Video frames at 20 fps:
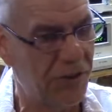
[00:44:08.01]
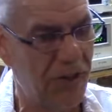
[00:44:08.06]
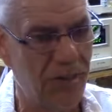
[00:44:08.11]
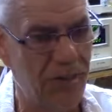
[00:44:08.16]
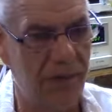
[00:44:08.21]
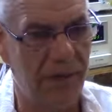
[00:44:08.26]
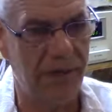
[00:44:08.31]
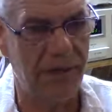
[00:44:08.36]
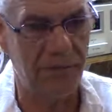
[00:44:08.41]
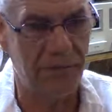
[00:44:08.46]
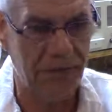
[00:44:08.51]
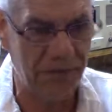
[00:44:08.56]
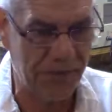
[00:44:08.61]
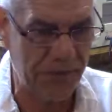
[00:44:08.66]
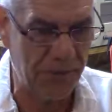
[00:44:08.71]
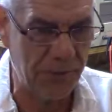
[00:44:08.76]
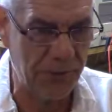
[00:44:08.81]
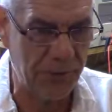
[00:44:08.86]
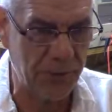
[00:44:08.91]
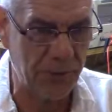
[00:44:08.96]
thought about it because
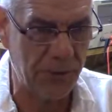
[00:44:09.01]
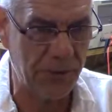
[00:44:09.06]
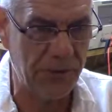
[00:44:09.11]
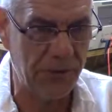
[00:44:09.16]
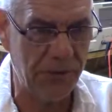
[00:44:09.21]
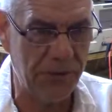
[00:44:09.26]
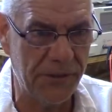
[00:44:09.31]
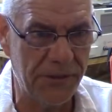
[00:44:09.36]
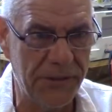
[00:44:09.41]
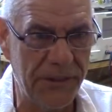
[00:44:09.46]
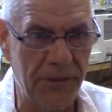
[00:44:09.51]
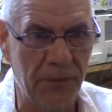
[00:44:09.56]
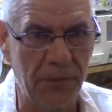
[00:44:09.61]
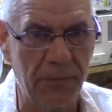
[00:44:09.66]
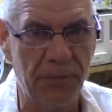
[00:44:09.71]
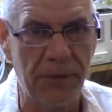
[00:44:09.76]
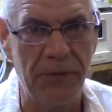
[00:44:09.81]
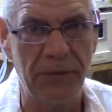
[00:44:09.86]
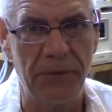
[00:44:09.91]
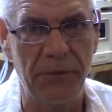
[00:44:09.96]
I was working with needle
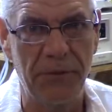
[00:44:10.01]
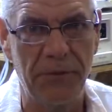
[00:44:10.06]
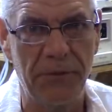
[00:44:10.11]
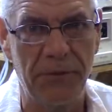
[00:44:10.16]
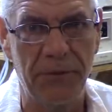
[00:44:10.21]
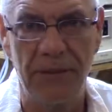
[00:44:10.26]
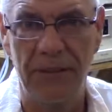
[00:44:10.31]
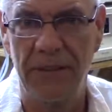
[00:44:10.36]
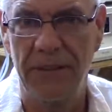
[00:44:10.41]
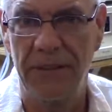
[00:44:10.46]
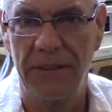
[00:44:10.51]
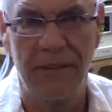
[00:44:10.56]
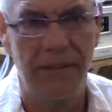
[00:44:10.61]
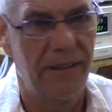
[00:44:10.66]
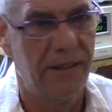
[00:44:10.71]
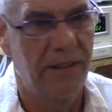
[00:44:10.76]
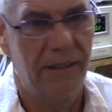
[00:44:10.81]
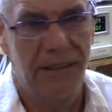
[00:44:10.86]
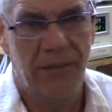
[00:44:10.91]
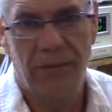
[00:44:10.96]
bearing before,
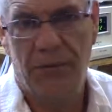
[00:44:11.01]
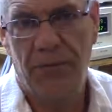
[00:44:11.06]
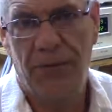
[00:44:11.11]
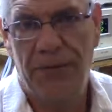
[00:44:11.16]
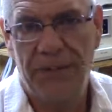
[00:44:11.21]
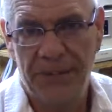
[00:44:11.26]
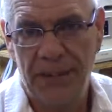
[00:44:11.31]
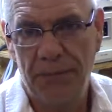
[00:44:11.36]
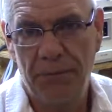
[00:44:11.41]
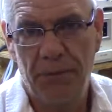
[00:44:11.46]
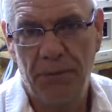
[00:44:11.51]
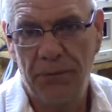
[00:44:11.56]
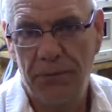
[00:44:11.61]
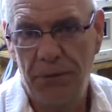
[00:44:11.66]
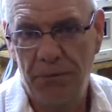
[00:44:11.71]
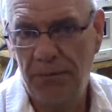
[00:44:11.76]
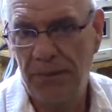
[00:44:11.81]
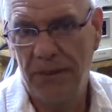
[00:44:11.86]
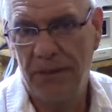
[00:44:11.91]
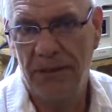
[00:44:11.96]
and they're very simple to
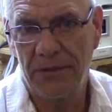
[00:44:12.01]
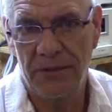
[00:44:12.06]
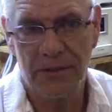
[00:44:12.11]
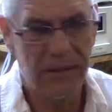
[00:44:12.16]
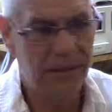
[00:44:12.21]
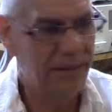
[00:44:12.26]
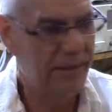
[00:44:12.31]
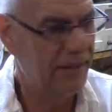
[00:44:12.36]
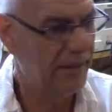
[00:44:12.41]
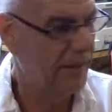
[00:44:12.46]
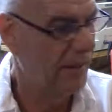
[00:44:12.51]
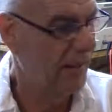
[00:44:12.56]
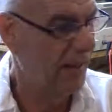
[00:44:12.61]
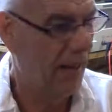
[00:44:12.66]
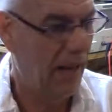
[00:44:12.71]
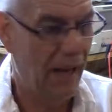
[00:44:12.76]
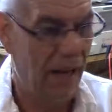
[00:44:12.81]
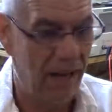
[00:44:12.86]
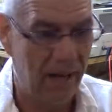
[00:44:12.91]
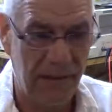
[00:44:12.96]
build, right?
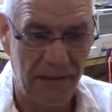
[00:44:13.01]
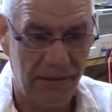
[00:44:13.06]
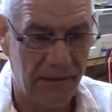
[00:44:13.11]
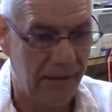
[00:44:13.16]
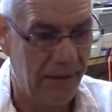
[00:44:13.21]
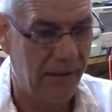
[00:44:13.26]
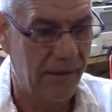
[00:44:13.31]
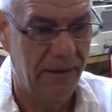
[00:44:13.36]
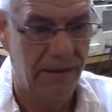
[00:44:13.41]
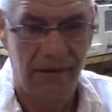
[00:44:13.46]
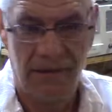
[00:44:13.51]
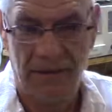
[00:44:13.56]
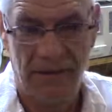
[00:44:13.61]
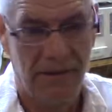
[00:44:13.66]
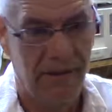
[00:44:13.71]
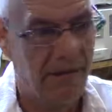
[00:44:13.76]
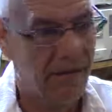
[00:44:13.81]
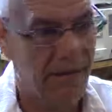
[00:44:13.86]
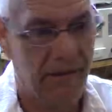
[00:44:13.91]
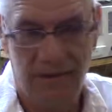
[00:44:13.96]
And
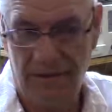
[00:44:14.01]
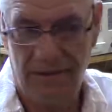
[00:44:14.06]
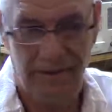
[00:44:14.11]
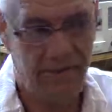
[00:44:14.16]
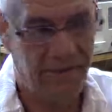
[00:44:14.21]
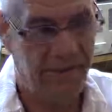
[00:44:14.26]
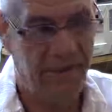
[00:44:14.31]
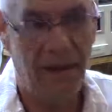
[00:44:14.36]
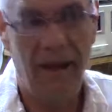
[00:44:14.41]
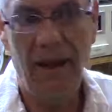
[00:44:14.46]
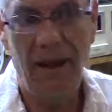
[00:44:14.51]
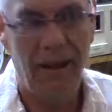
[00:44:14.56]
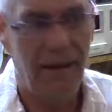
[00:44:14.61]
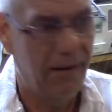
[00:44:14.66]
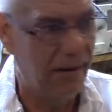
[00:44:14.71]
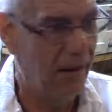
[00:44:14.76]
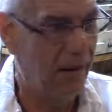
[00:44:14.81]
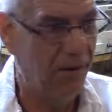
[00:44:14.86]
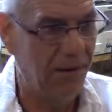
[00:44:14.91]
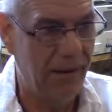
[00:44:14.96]
yeah,
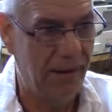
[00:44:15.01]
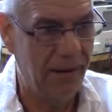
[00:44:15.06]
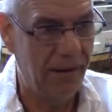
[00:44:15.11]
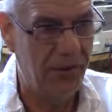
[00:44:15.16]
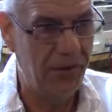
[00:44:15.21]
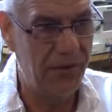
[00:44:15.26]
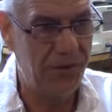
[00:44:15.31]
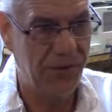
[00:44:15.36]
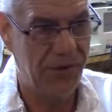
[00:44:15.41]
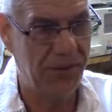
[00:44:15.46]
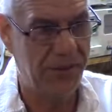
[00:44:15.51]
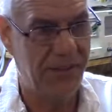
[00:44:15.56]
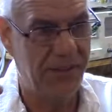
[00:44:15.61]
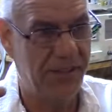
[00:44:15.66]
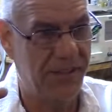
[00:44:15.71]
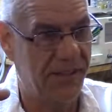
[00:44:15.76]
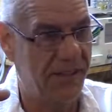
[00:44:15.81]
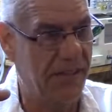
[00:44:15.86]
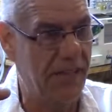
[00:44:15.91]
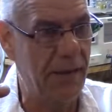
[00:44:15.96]
all you had to do
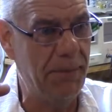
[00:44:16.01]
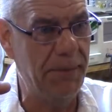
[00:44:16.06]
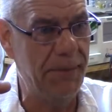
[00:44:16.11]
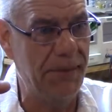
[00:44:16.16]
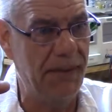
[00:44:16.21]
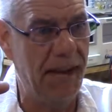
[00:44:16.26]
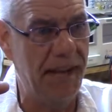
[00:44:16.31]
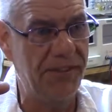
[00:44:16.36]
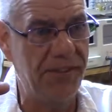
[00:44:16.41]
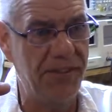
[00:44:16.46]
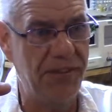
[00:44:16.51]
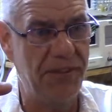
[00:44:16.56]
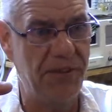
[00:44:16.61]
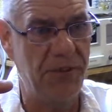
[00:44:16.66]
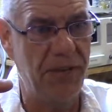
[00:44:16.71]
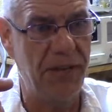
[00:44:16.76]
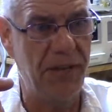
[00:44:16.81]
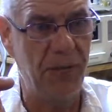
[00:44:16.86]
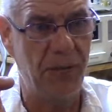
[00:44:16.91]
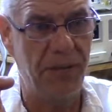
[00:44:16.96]
is keep it nice and
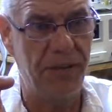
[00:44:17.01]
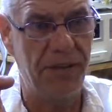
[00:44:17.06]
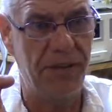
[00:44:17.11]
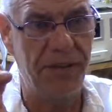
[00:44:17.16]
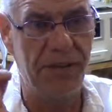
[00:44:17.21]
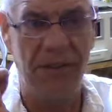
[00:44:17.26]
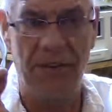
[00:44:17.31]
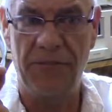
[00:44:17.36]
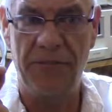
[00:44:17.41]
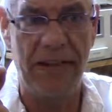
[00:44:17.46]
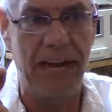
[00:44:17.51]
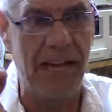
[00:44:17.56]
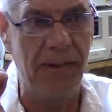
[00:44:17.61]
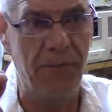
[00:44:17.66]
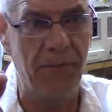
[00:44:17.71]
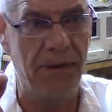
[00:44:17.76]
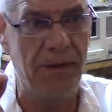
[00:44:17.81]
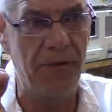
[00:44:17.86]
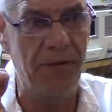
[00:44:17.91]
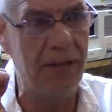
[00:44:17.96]
straight where if you had
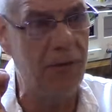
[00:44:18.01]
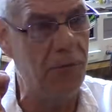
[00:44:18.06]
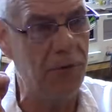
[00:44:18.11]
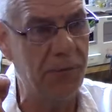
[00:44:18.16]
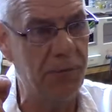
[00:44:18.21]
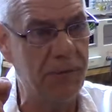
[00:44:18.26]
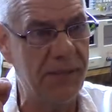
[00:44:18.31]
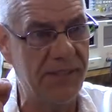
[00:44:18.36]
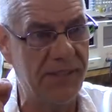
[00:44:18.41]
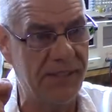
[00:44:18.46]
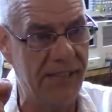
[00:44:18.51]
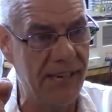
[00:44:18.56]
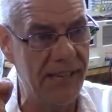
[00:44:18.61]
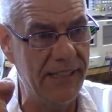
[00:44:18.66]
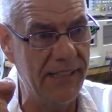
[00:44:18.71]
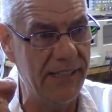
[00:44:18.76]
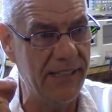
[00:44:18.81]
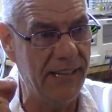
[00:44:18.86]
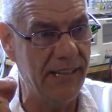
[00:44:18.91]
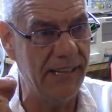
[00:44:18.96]
bearing you would be
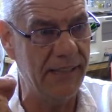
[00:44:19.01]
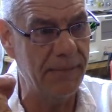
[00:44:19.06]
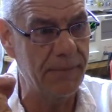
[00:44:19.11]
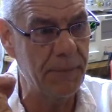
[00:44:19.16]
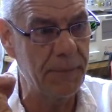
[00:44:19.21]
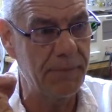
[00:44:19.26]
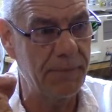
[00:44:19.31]
standing at,